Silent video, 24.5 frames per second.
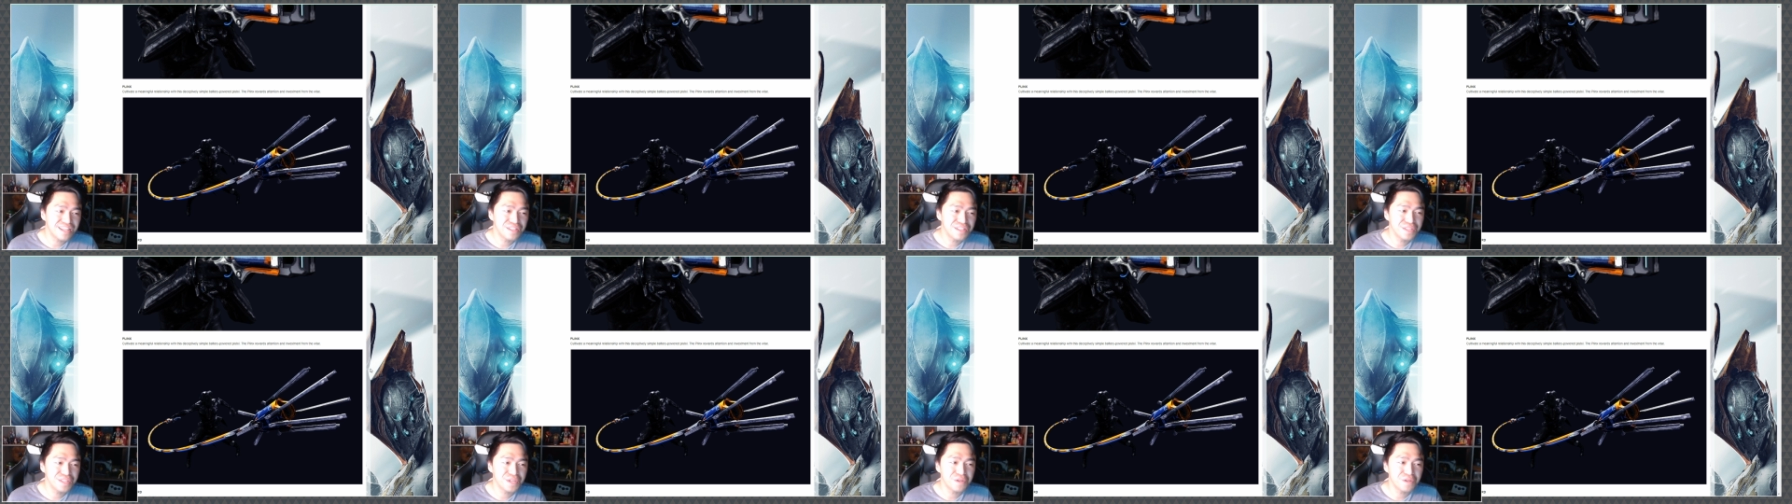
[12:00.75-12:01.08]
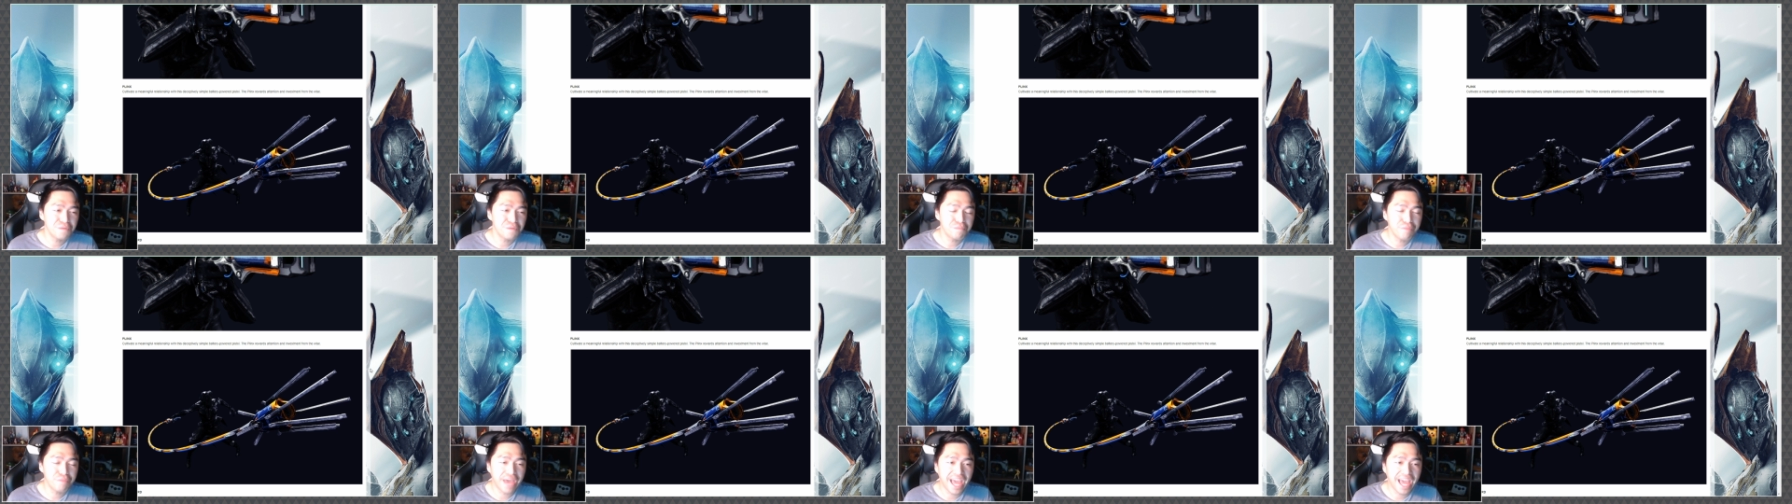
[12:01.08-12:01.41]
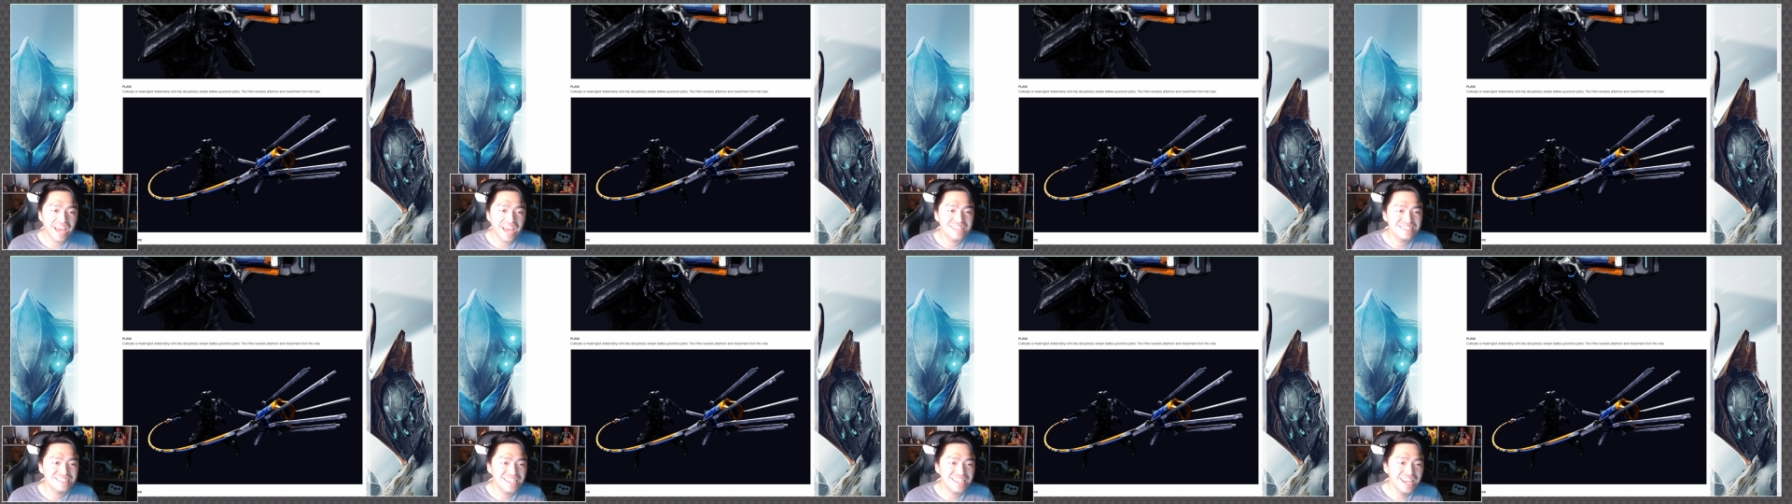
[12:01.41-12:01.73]
little
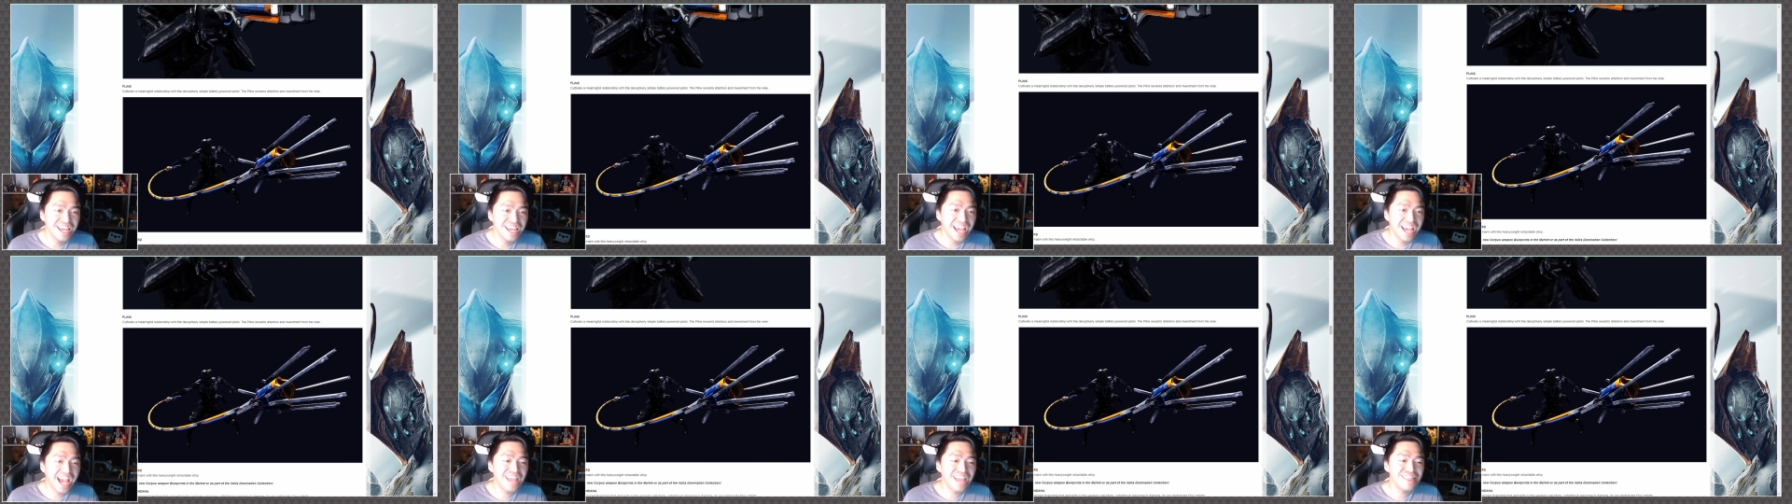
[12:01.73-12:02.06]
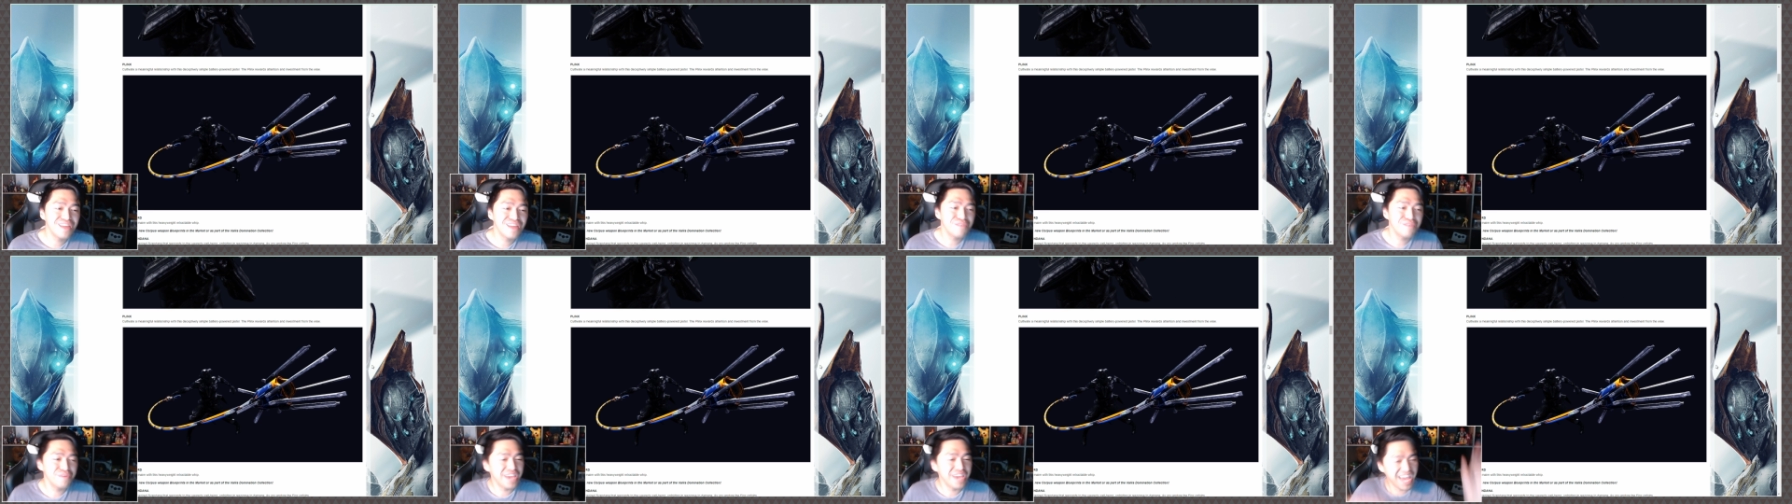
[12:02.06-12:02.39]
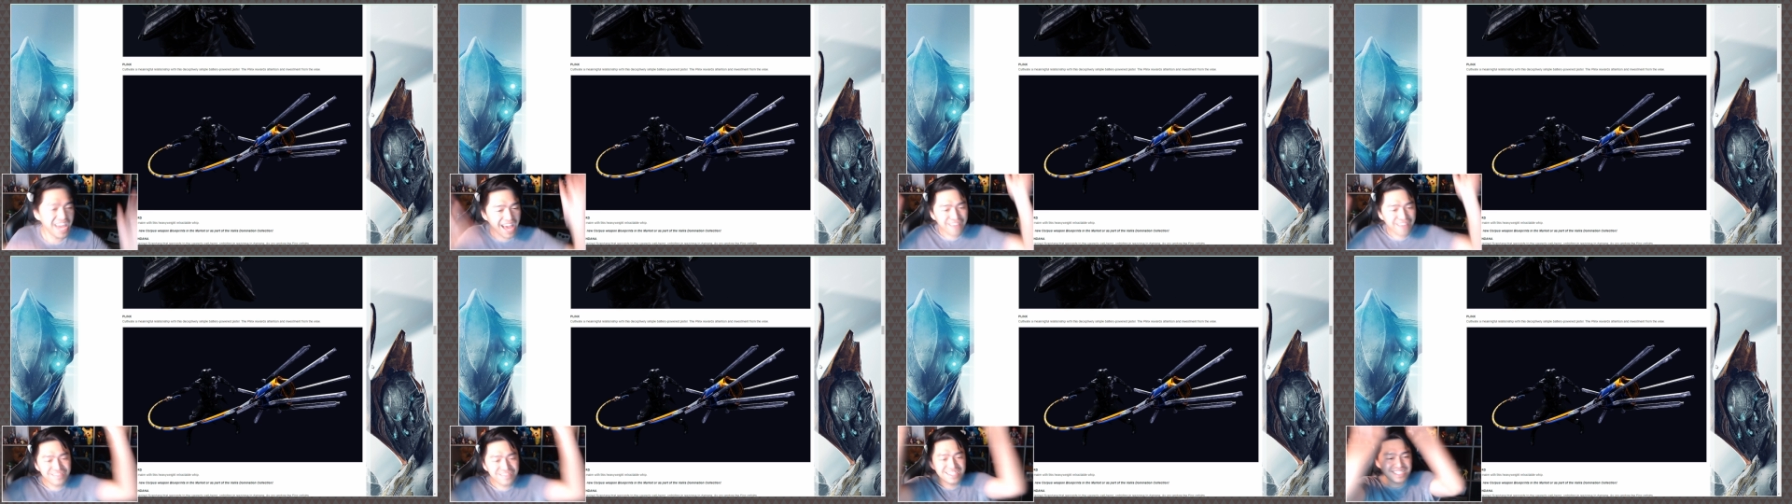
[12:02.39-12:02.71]
pet. And then we have